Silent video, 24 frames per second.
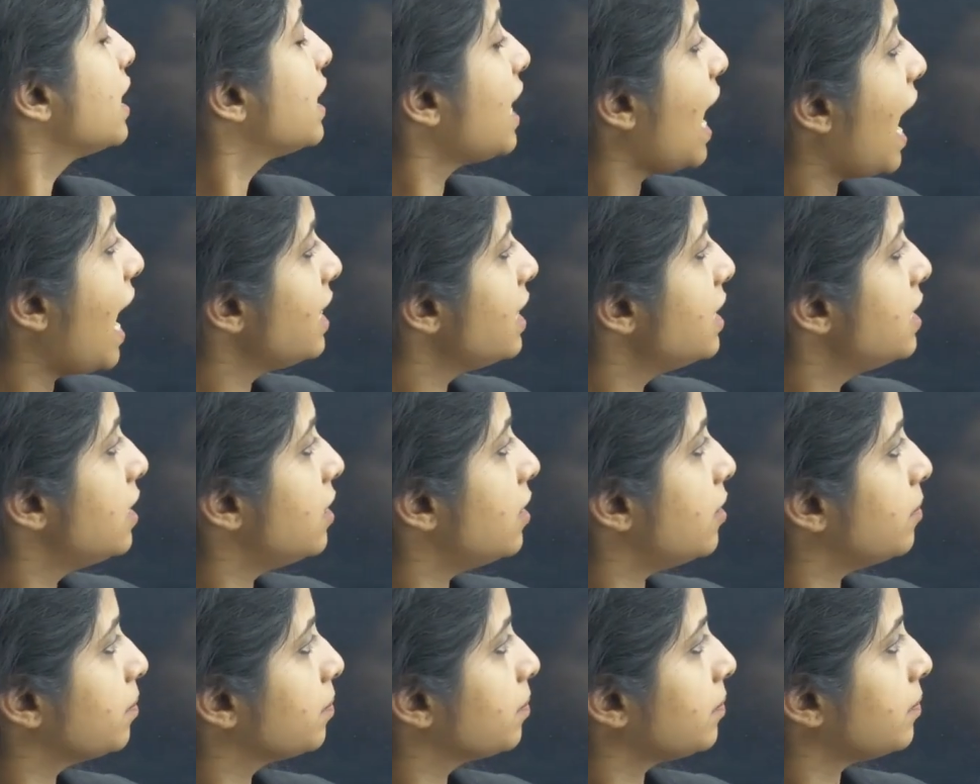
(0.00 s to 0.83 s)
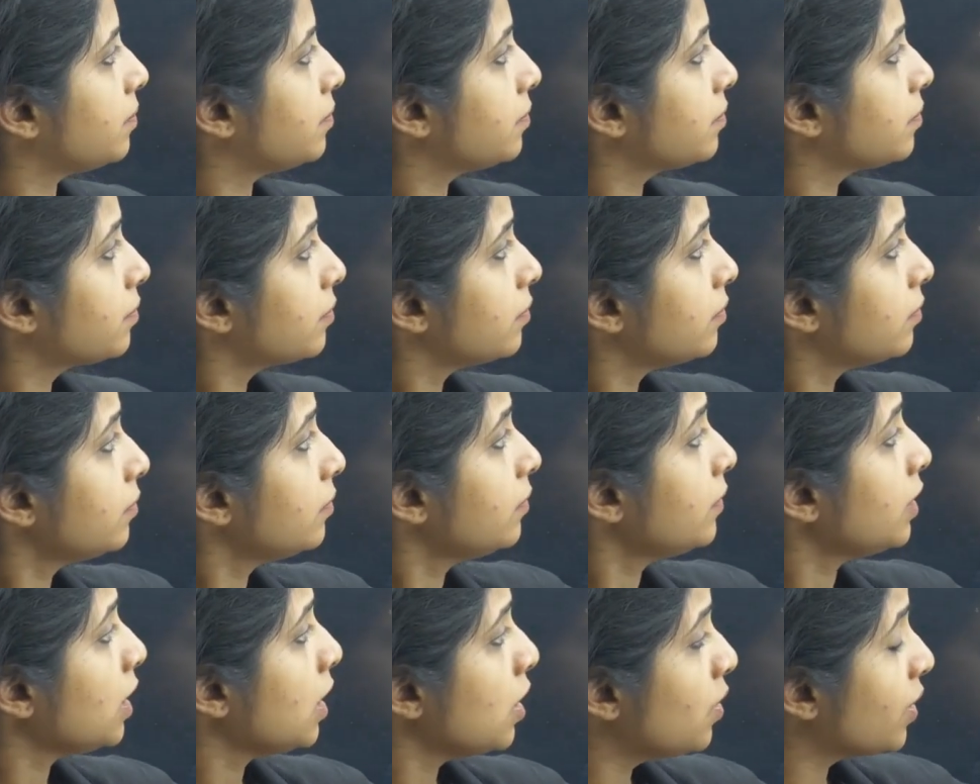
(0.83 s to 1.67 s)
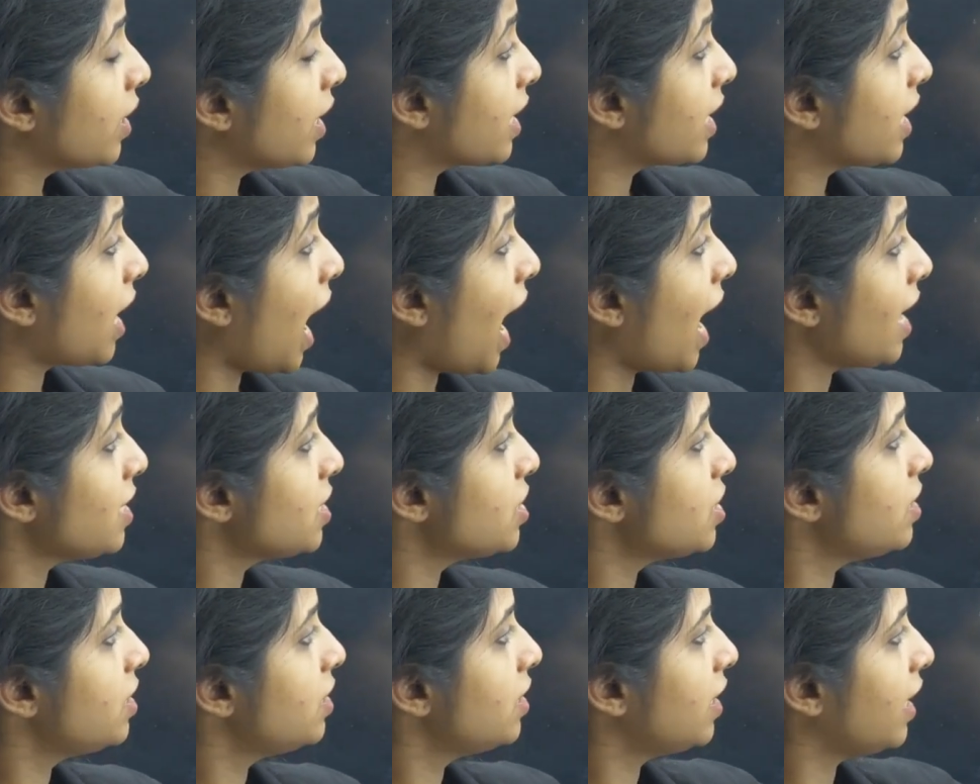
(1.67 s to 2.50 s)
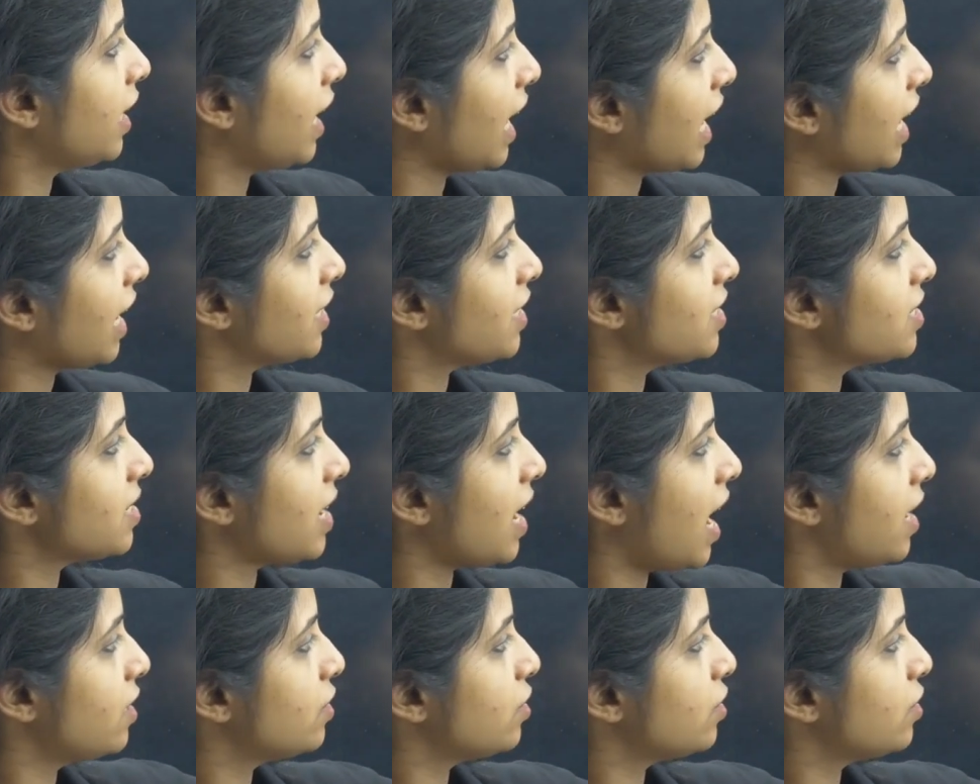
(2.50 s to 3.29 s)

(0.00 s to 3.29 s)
Cancer. Okay, cancer, AIDS and